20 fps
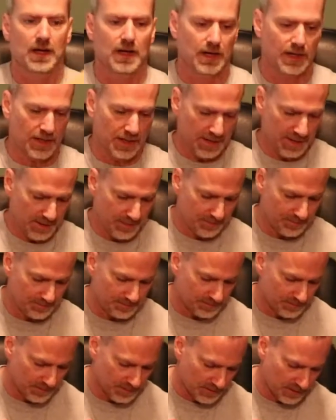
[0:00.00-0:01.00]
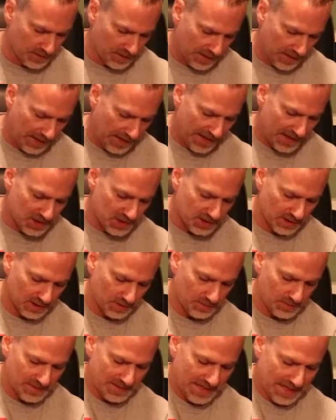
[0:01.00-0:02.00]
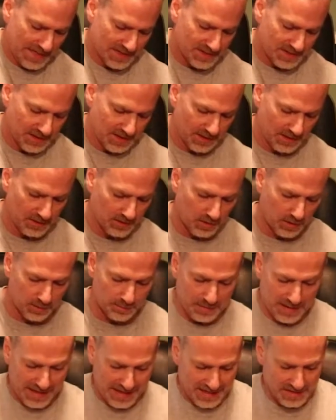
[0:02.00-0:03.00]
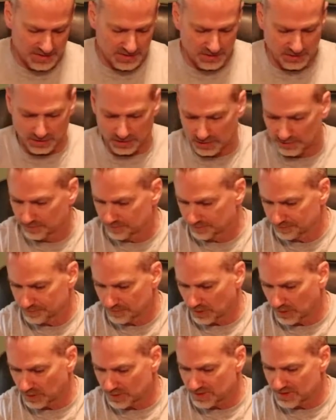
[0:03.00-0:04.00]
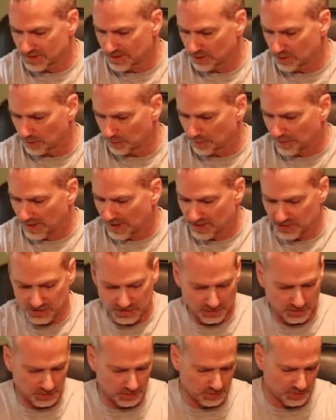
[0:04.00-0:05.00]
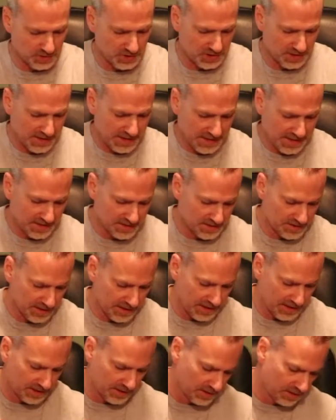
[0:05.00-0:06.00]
I actually was asking our pastor, our senior pastor, who she has a